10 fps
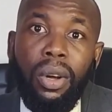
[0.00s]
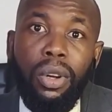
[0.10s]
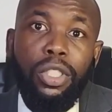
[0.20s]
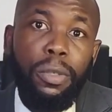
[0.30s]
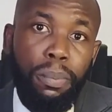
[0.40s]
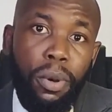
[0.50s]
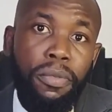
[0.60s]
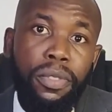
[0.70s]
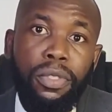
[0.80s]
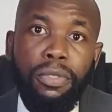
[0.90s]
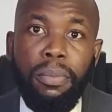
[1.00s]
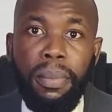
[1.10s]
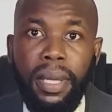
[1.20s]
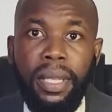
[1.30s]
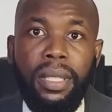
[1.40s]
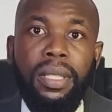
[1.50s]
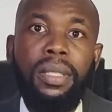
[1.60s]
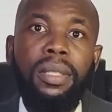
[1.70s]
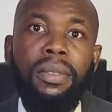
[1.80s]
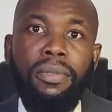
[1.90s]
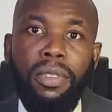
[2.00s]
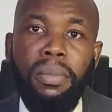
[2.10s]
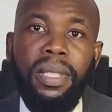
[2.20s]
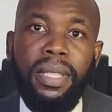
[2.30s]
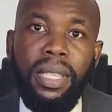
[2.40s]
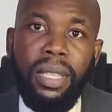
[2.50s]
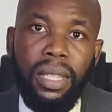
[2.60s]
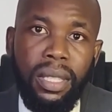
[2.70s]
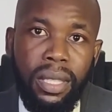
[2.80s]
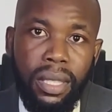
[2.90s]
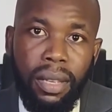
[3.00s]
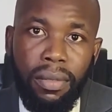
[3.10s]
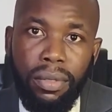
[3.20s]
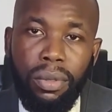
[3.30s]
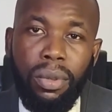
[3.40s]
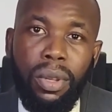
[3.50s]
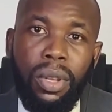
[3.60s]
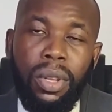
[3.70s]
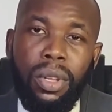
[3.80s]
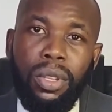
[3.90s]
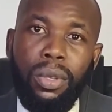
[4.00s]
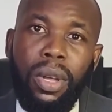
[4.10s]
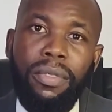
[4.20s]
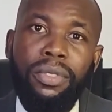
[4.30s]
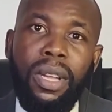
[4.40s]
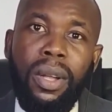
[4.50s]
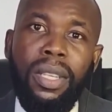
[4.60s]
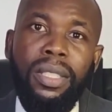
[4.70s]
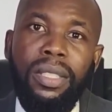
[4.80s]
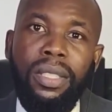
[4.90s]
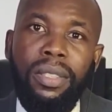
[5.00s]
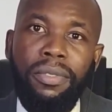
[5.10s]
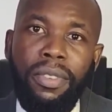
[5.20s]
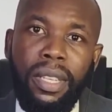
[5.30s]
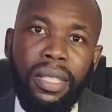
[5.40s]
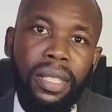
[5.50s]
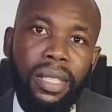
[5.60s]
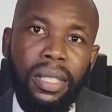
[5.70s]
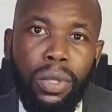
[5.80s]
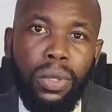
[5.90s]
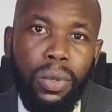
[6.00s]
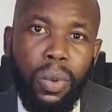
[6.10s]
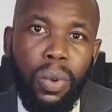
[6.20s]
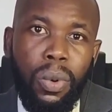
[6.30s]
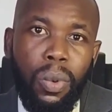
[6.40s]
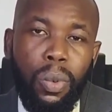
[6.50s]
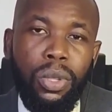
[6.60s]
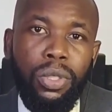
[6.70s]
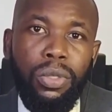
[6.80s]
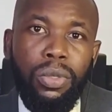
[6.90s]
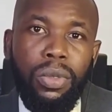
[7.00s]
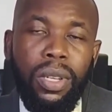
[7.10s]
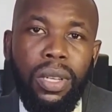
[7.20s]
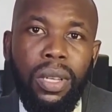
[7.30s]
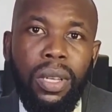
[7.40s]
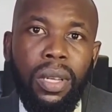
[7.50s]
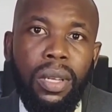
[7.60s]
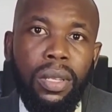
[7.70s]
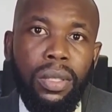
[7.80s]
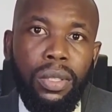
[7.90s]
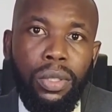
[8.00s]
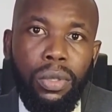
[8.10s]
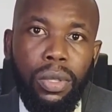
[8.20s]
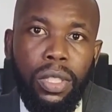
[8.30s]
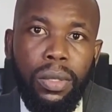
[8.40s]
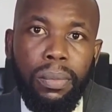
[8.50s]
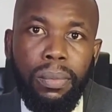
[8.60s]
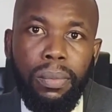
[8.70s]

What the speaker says: on the profits you made from the sale itself. So you have to calculate the difference between what you sold the